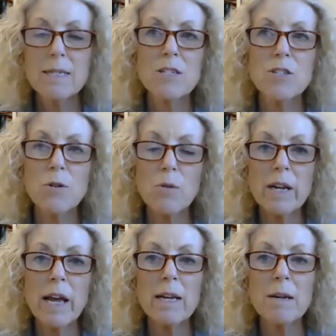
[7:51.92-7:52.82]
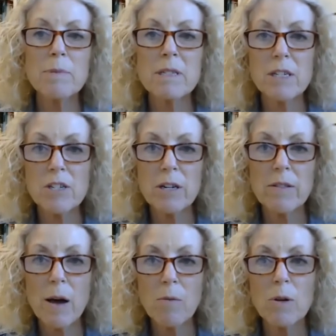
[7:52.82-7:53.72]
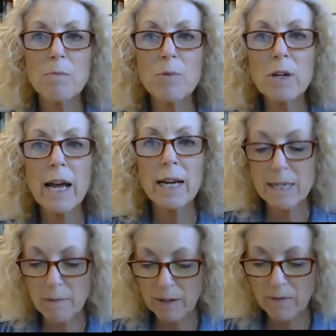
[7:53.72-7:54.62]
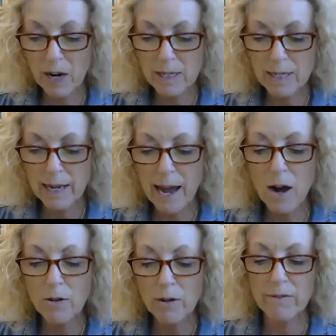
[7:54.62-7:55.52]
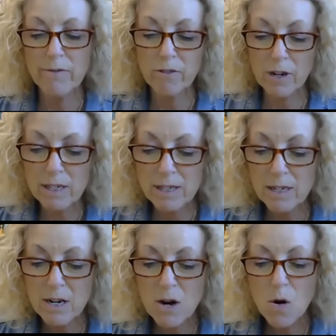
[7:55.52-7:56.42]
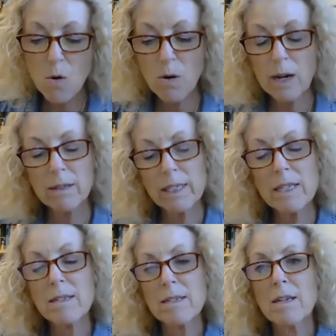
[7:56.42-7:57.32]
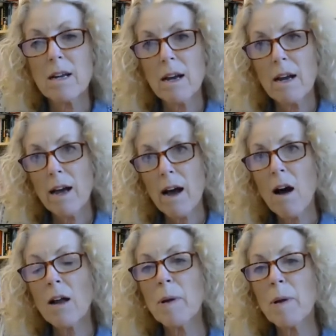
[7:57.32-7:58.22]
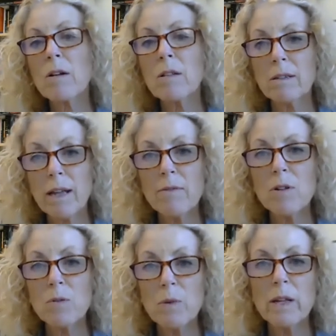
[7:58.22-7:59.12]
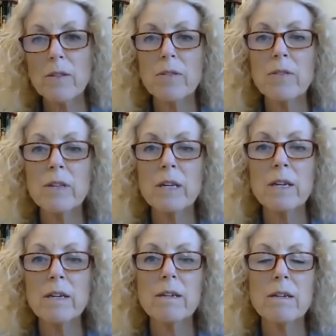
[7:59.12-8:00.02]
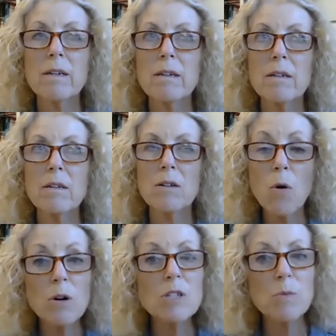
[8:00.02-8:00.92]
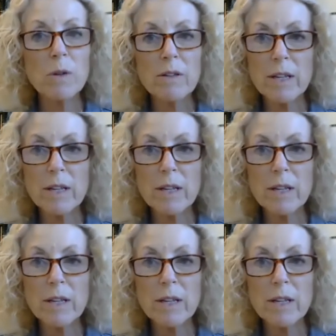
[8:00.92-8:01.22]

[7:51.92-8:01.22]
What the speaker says: to create a position that would put academic advising out in front, or at least on a parallel level with the coursework that